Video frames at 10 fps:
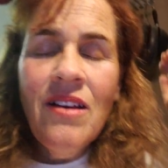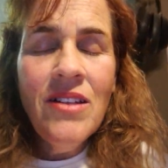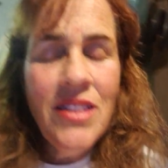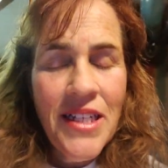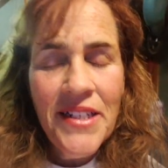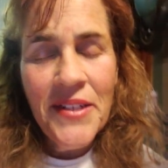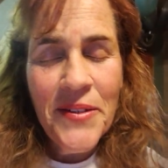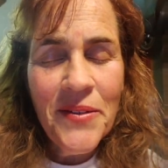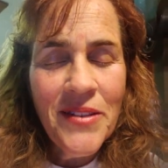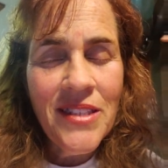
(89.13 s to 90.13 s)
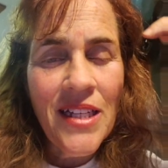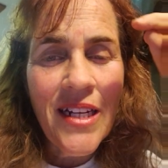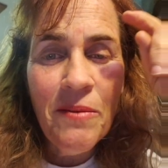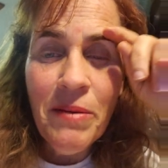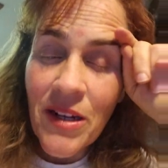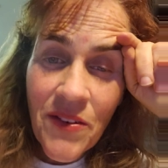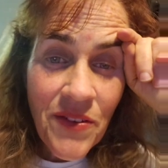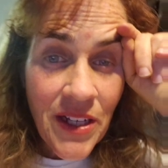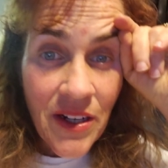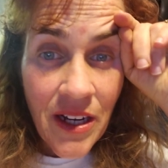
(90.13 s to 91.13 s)
All I know is that I better
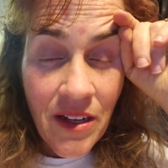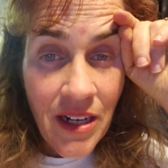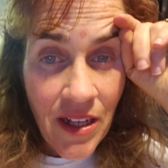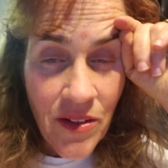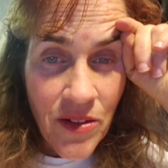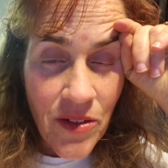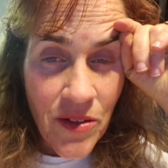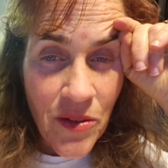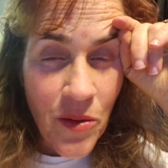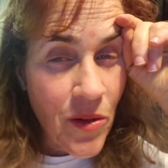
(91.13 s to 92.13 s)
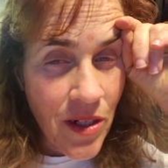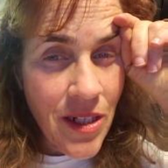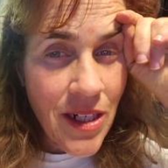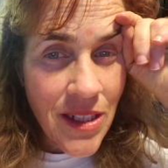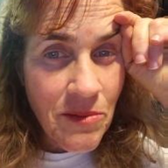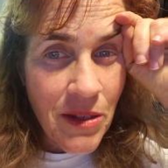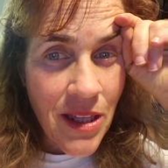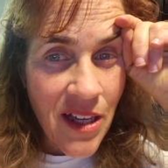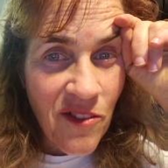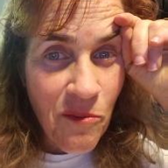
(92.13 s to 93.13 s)
figure out how to organize my
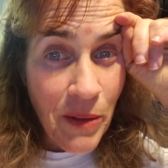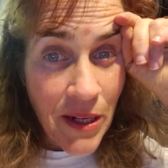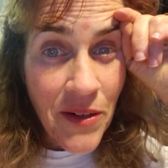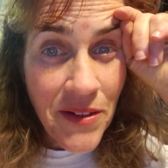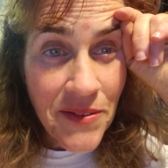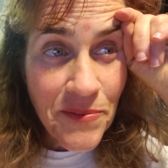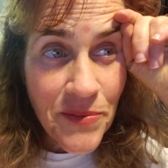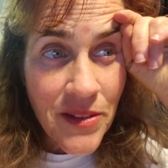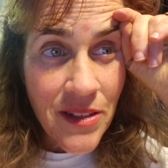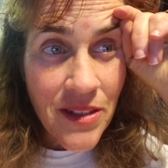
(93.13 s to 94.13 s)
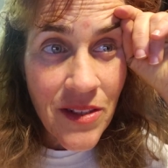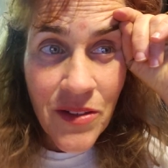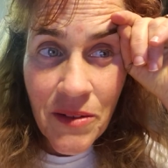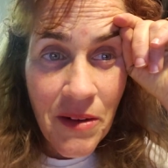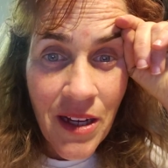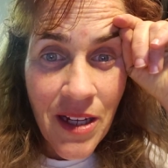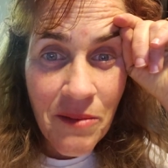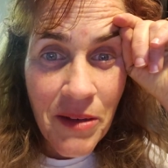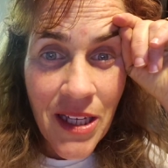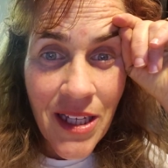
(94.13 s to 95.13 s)
life better, or I'm not going to
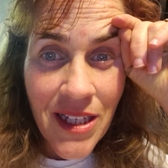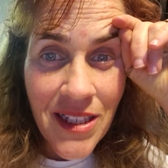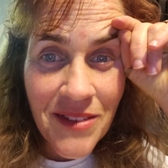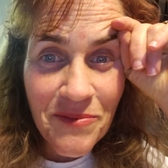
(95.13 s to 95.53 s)
make it.